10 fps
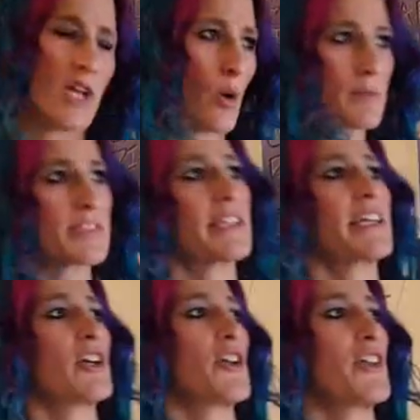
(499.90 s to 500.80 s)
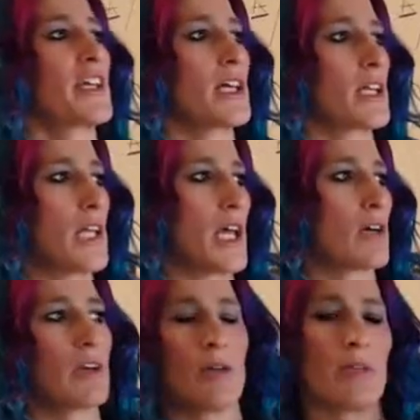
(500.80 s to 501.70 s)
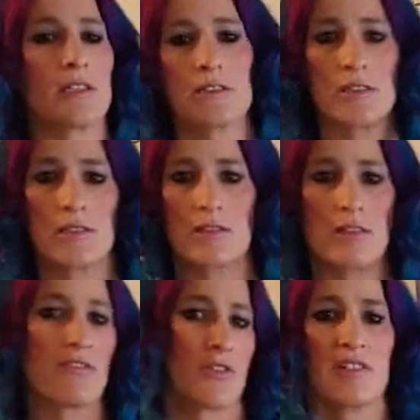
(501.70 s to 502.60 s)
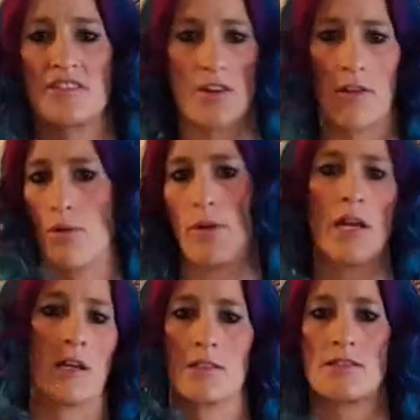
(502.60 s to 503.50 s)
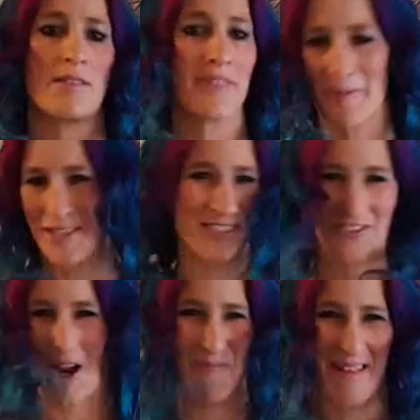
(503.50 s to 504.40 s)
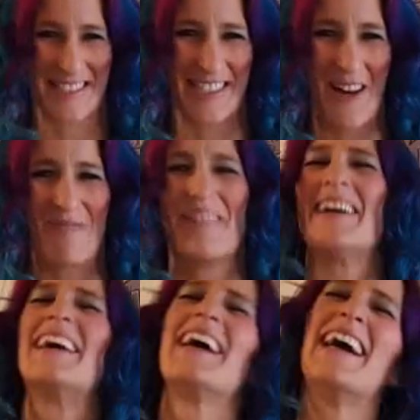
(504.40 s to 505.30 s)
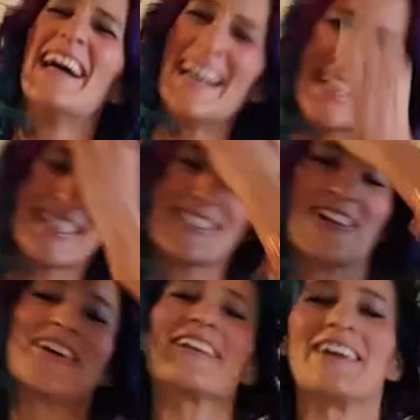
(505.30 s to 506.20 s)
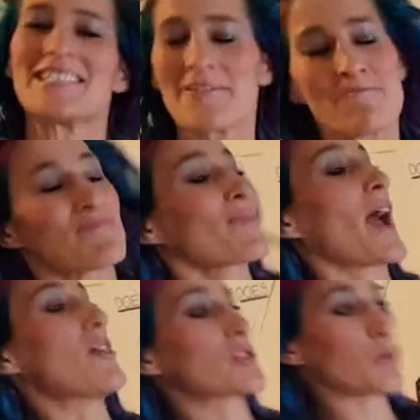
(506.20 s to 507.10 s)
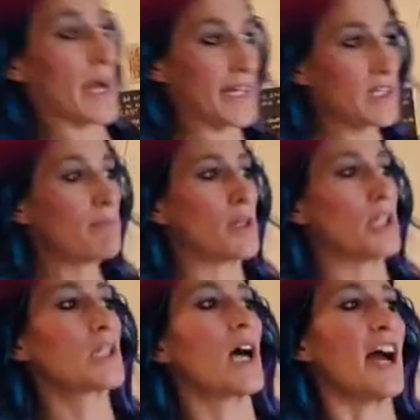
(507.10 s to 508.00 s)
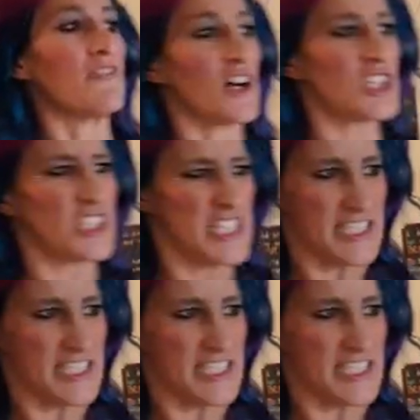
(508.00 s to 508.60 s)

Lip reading: so I'm sitting here thinking, like, okay, we need to deliver this another way because something must have got messed up. So anyways, I was writing the book. I felt